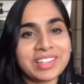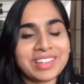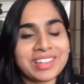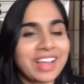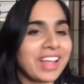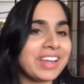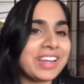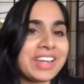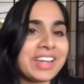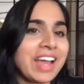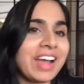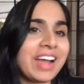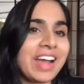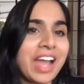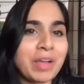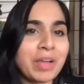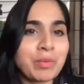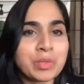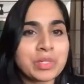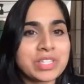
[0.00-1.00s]
And
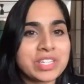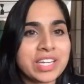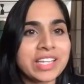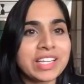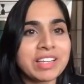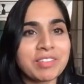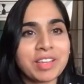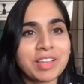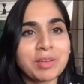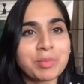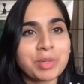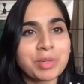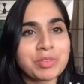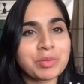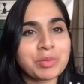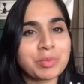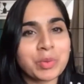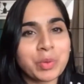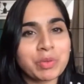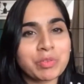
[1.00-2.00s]
I would shrink away a bit
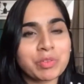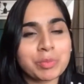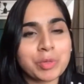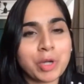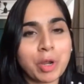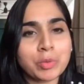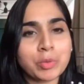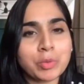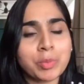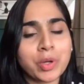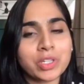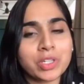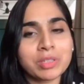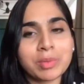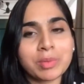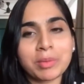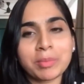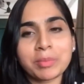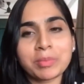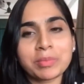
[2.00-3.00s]
from going from top to
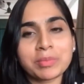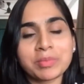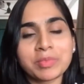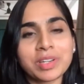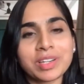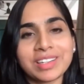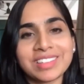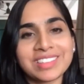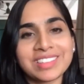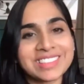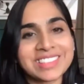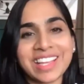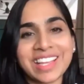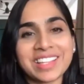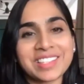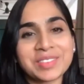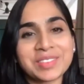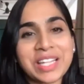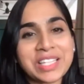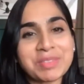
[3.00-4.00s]
bottom.
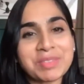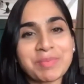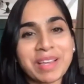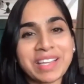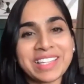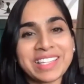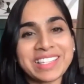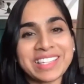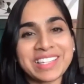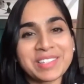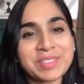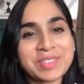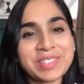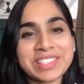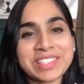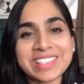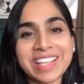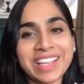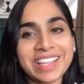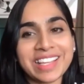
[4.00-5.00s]
Yeah, that's my
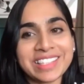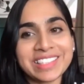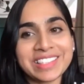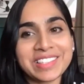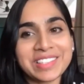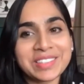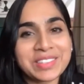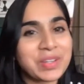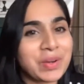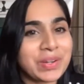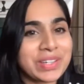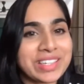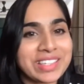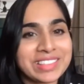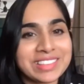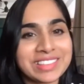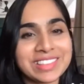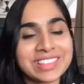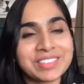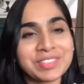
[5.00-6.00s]
design thought,
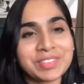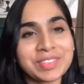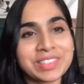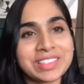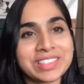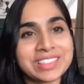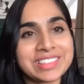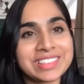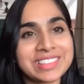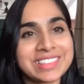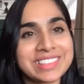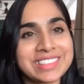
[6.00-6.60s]
I think, for this.